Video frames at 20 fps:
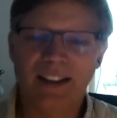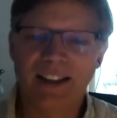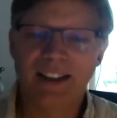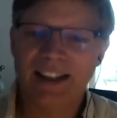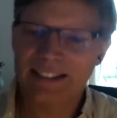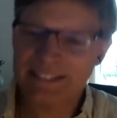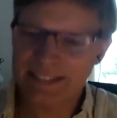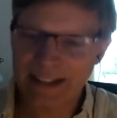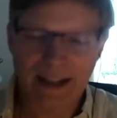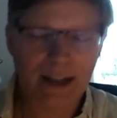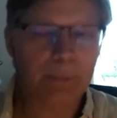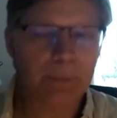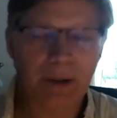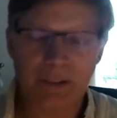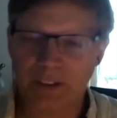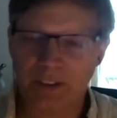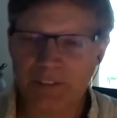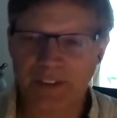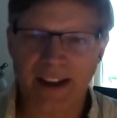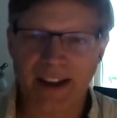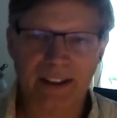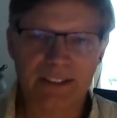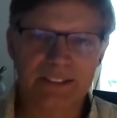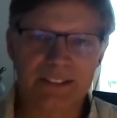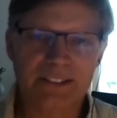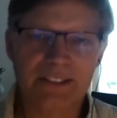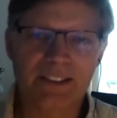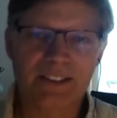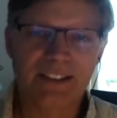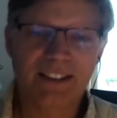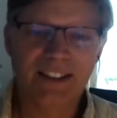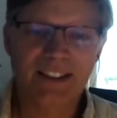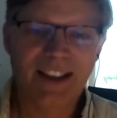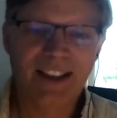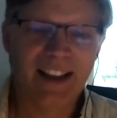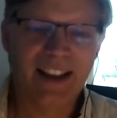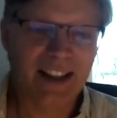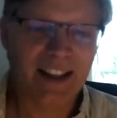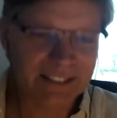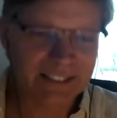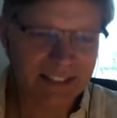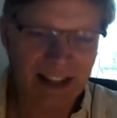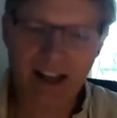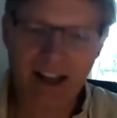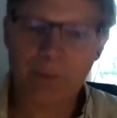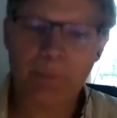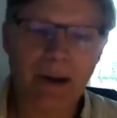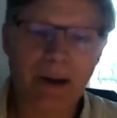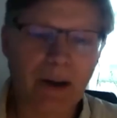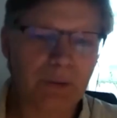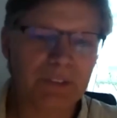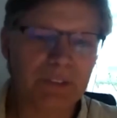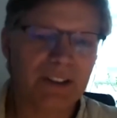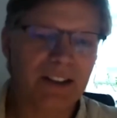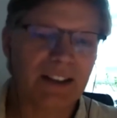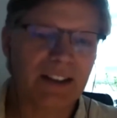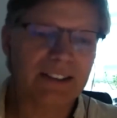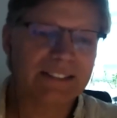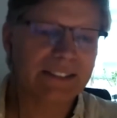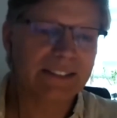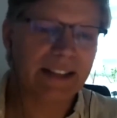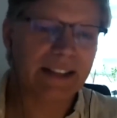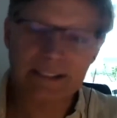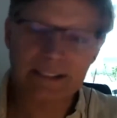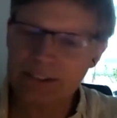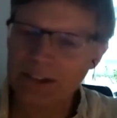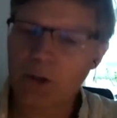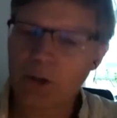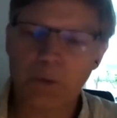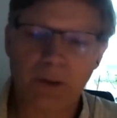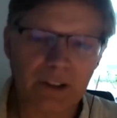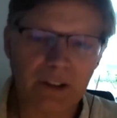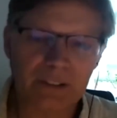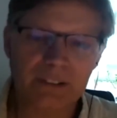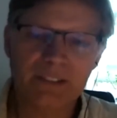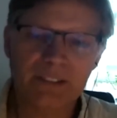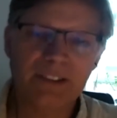It's not about the facts, and it's not about a slick slogan.